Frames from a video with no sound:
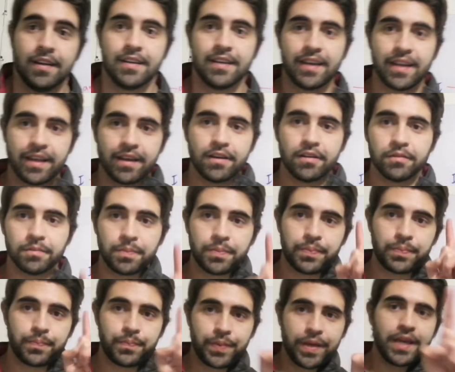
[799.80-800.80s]
Now
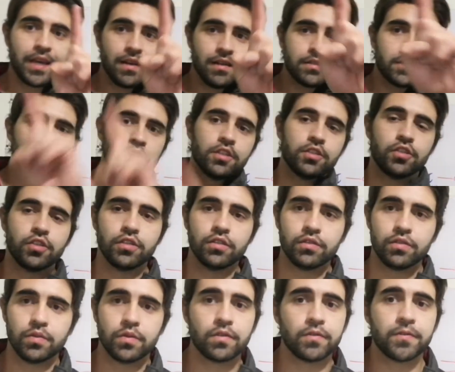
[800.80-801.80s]
pay
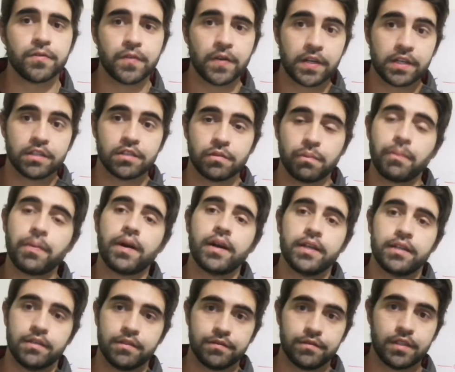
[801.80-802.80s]
attention to the first
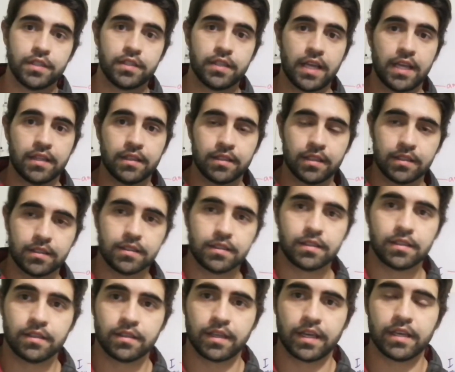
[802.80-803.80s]
part of the sentence.